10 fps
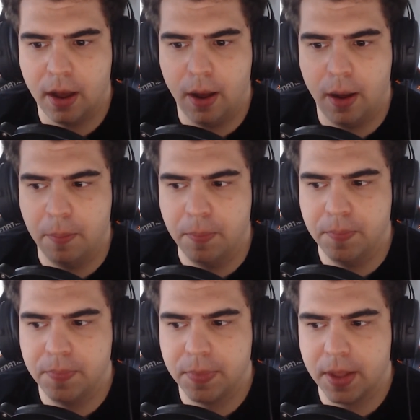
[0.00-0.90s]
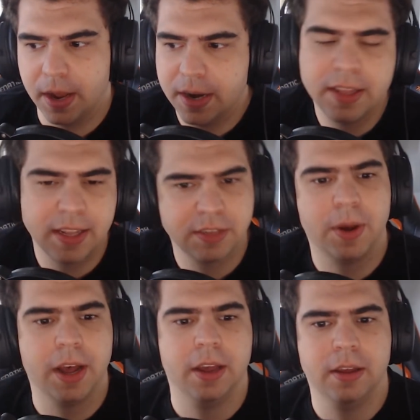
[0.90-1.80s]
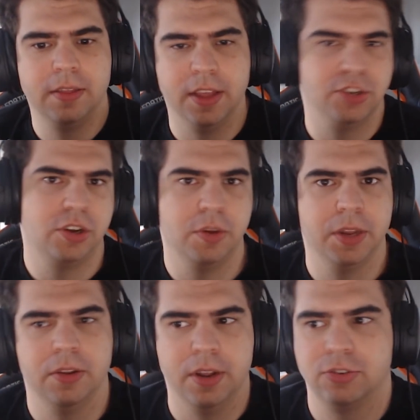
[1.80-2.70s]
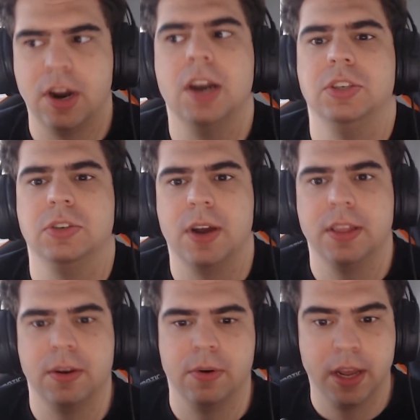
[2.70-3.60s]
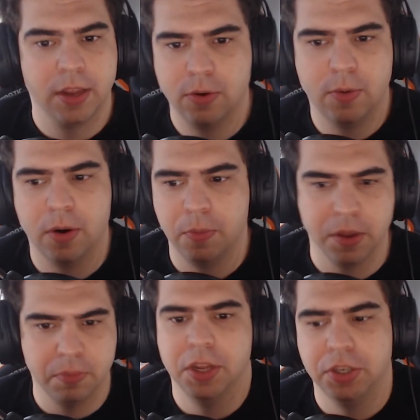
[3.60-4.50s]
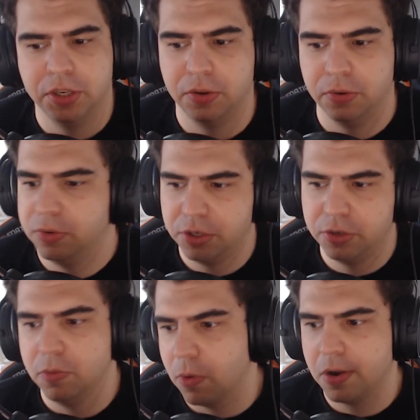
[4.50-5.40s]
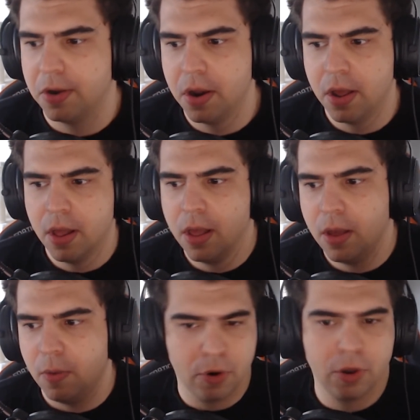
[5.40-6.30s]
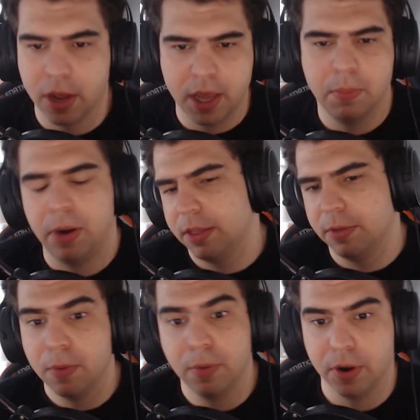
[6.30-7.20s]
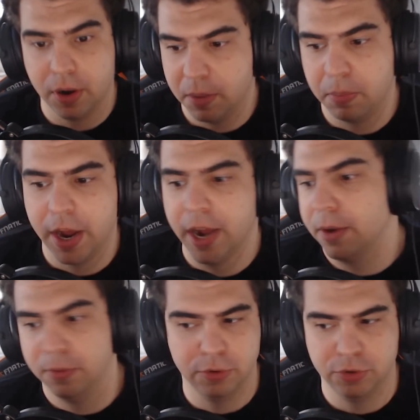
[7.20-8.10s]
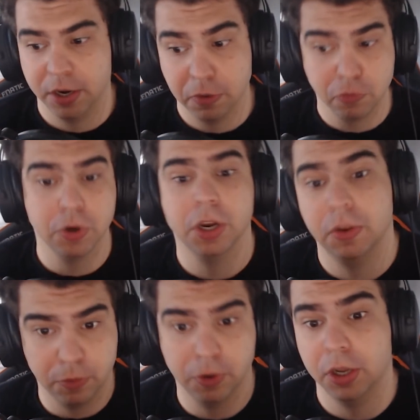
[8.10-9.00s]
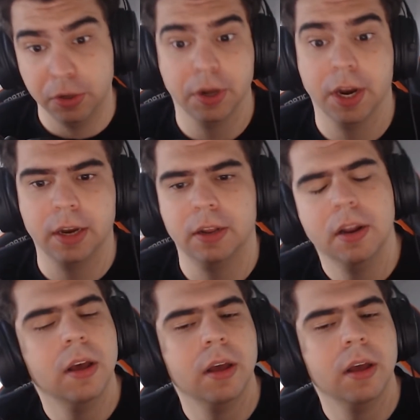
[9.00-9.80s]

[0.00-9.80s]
And I think that's why they just commit to their strategy, right? They were like, you know what, we can beat G2. G2 won. We're going to keep playing the way we're going to keep playing, and we're just going to get really, really good at it.